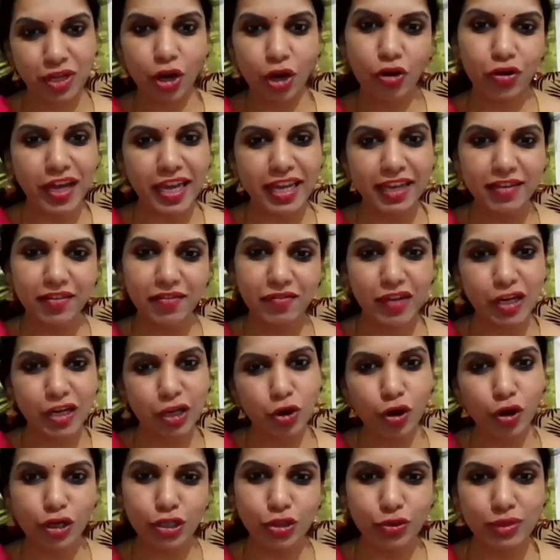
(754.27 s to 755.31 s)
Okay, will
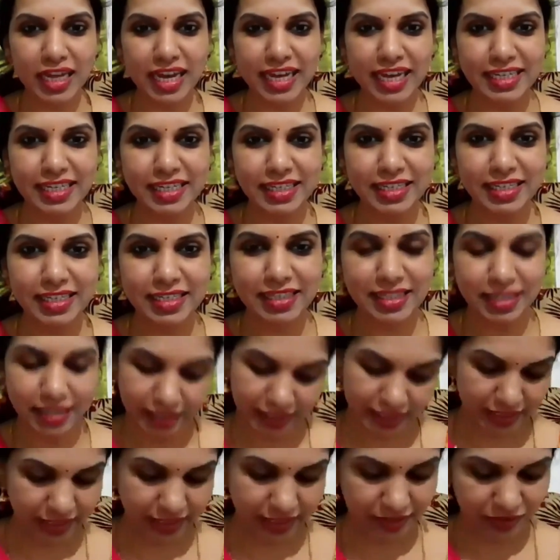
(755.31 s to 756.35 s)
you all do that?
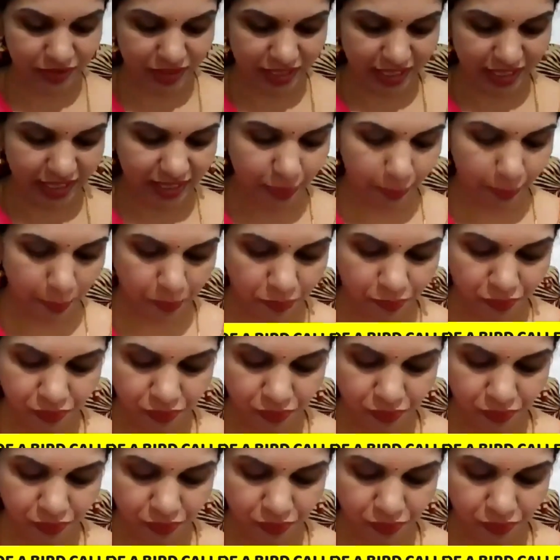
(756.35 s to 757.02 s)
Okay.